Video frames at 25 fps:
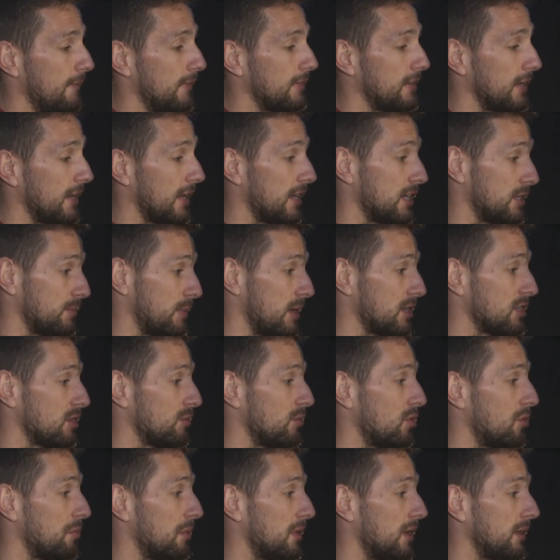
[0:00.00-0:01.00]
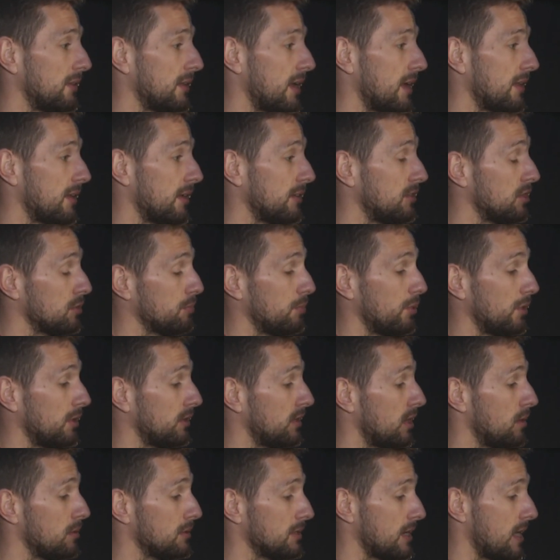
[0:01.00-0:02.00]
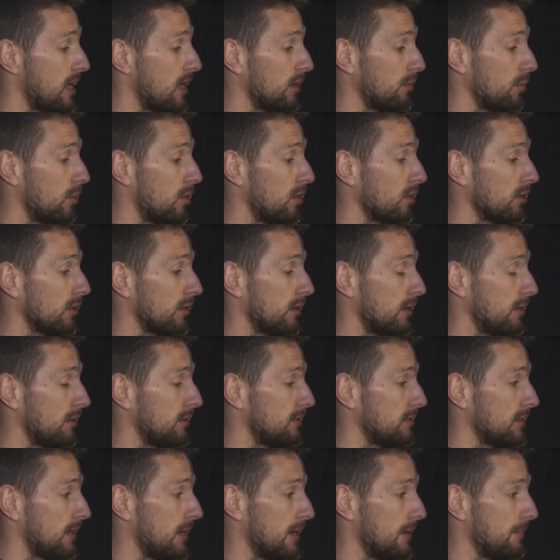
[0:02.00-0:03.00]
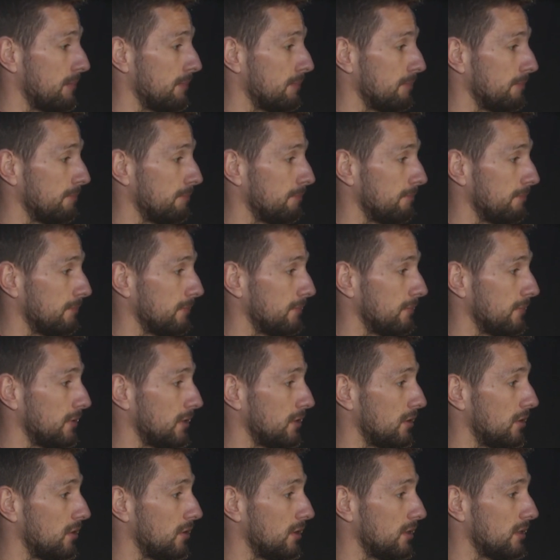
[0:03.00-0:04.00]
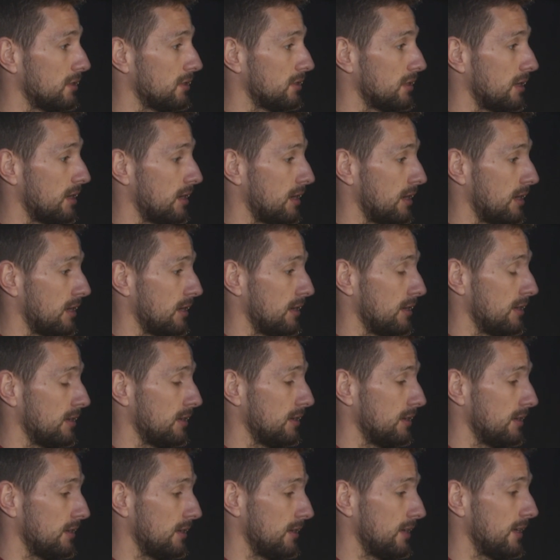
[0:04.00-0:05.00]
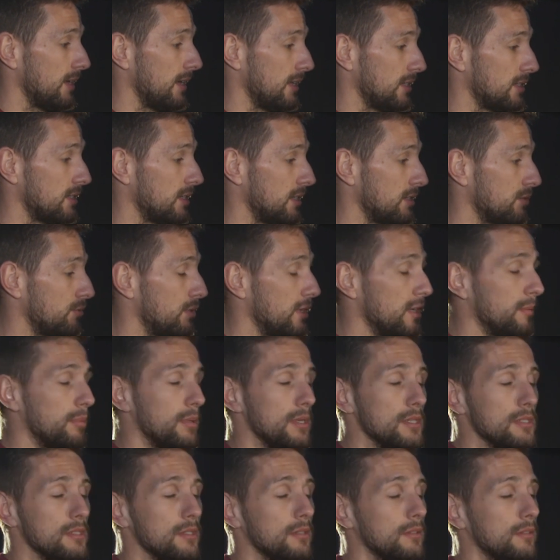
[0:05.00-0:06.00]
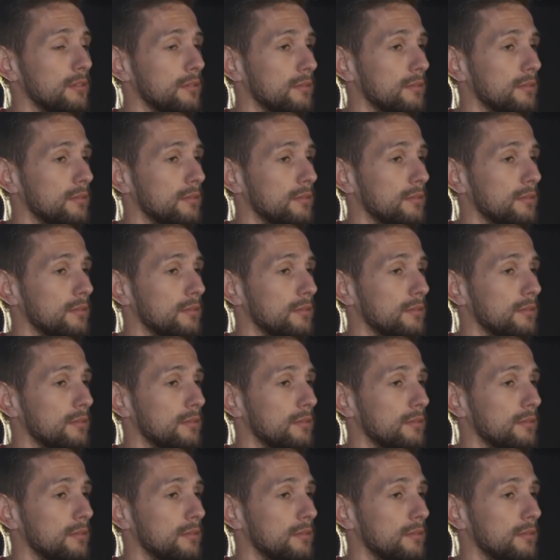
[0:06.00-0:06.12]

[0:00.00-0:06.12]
to get a special moment like that, I just put it down to hard work, and um, you know, it's uh, it's it's really pleasing.